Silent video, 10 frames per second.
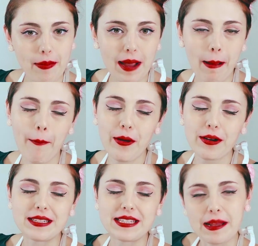black
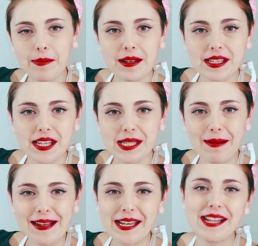pepper deepens the
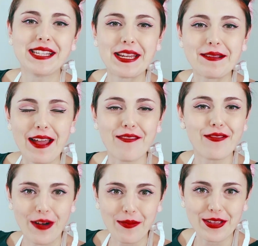spiciness that you get
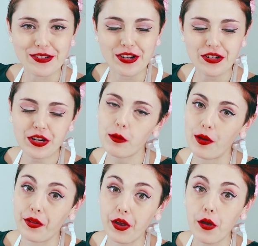from the ginger,
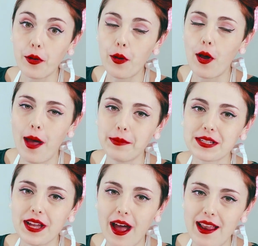while the cocoa
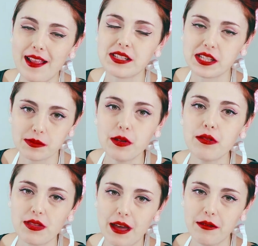helps cut and
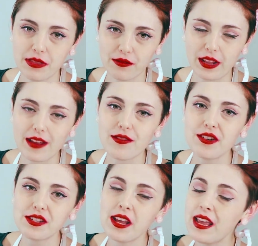smooth out the
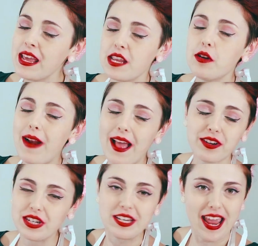flavors. You don't
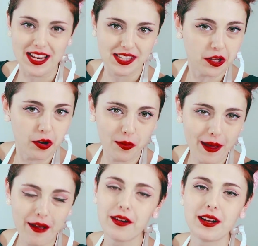actually taste the cocoa
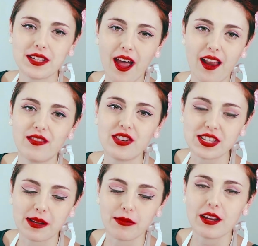powder, it's kind of
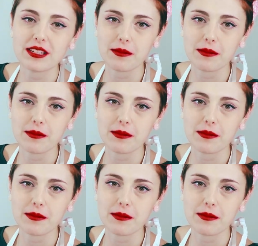just something